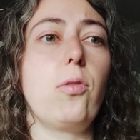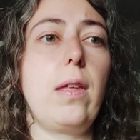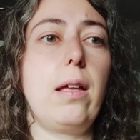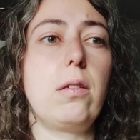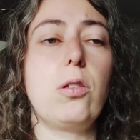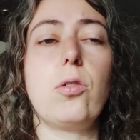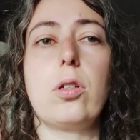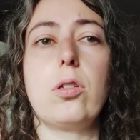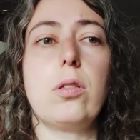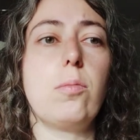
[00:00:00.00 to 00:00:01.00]
on that, you
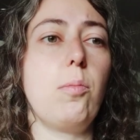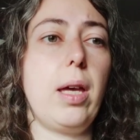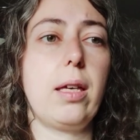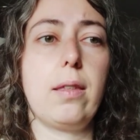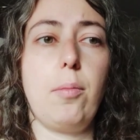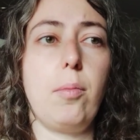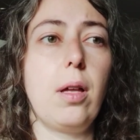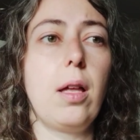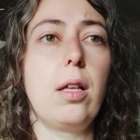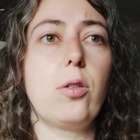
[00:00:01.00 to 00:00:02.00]
can make
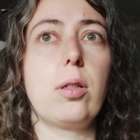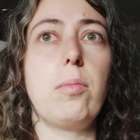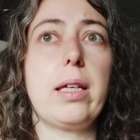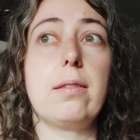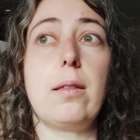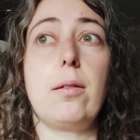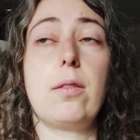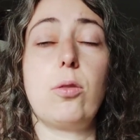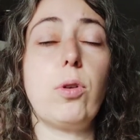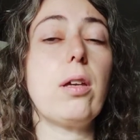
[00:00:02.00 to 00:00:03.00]
the
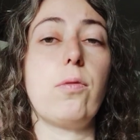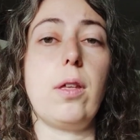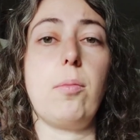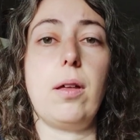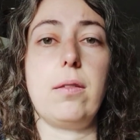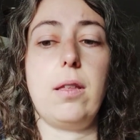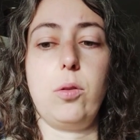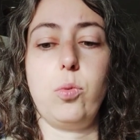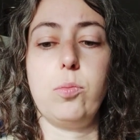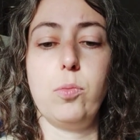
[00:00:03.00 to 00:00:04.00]
3 of them, and
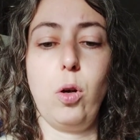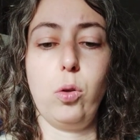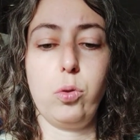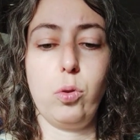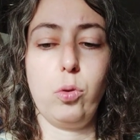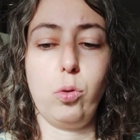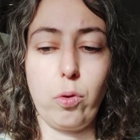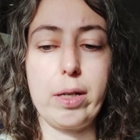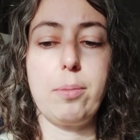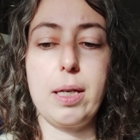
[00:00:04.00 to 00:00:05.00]
that would
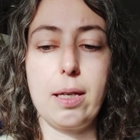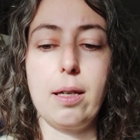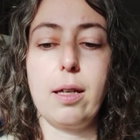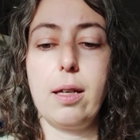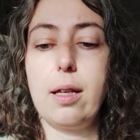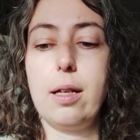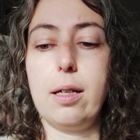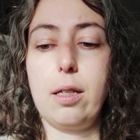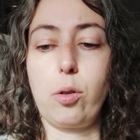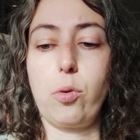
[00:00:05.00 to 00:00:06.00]
already be
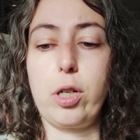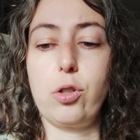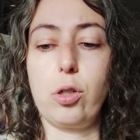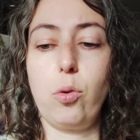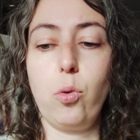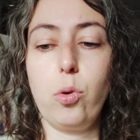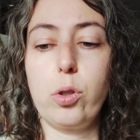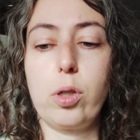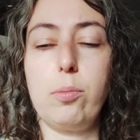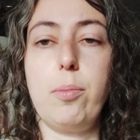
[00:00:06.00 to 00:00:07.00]
a decoration. Or
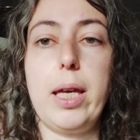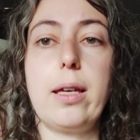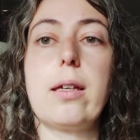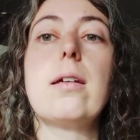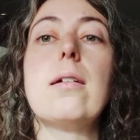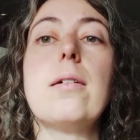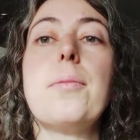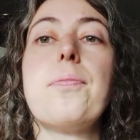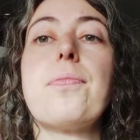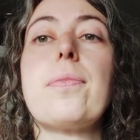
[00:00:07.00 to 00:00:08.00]
you can make
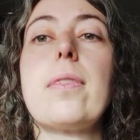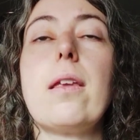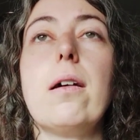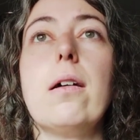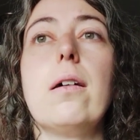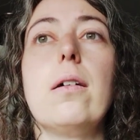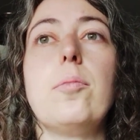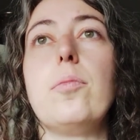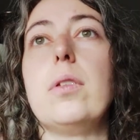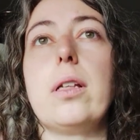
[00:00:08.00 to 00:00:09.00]

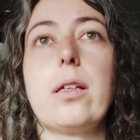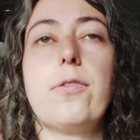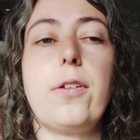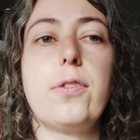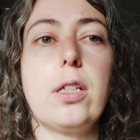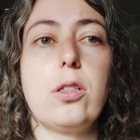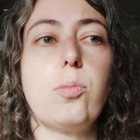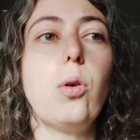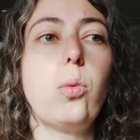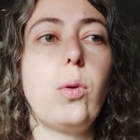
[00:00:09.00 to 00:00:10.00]
like 15
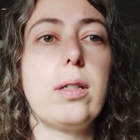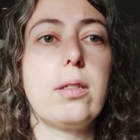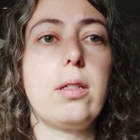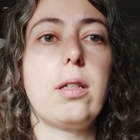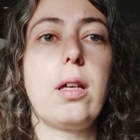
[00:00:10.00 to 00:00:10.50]
small ones,